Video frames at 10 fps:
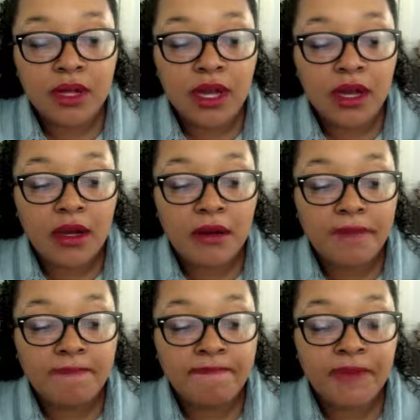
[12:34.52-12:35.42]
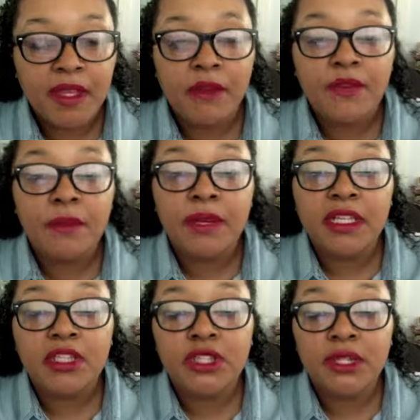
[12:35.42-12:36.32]
um,
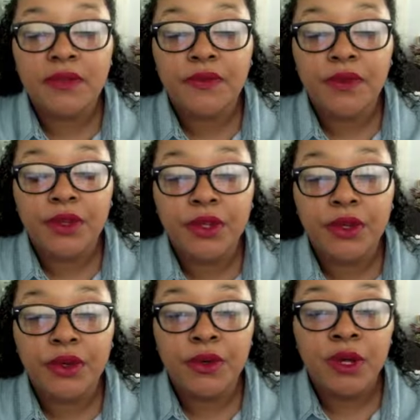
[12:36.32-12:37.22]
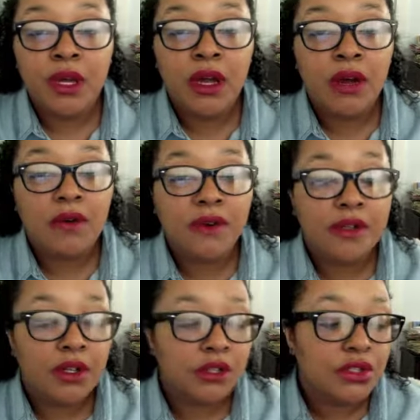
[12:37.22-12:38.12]
information for you uh, for
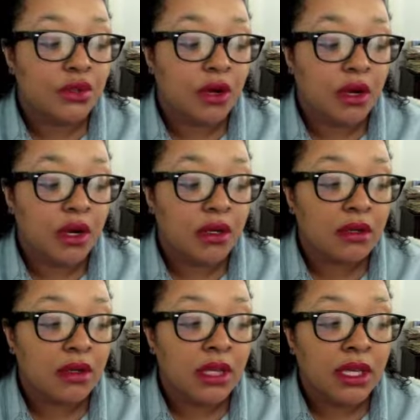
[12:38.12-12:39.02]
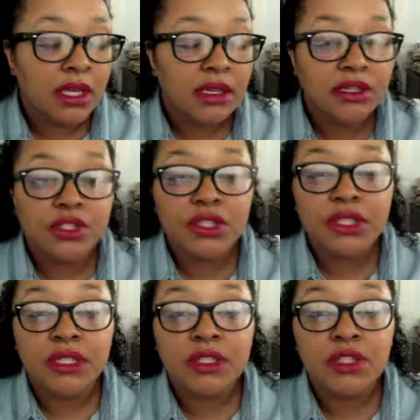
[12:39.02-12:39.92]
those who are
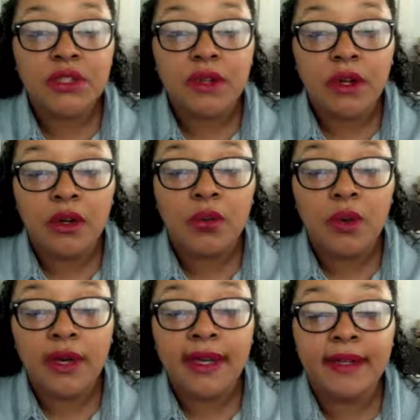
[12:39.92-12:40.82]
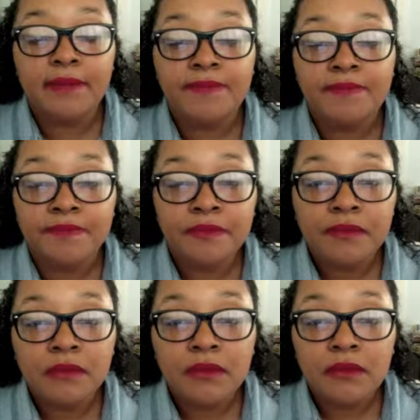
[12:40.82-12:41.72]
interested to know what
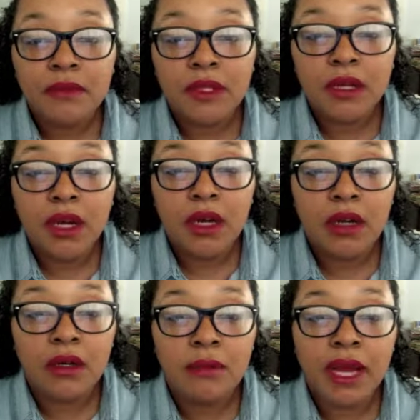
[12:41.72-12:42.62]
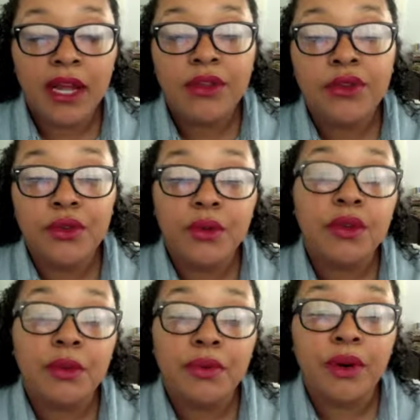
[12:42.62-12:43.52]
um, how you
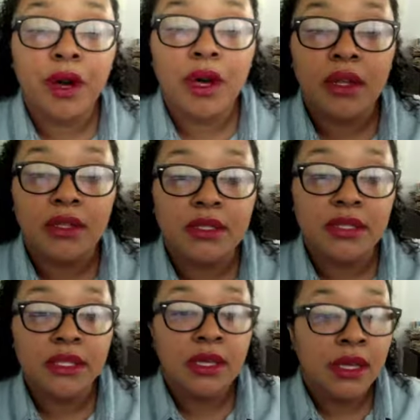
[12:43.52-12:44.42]
use the products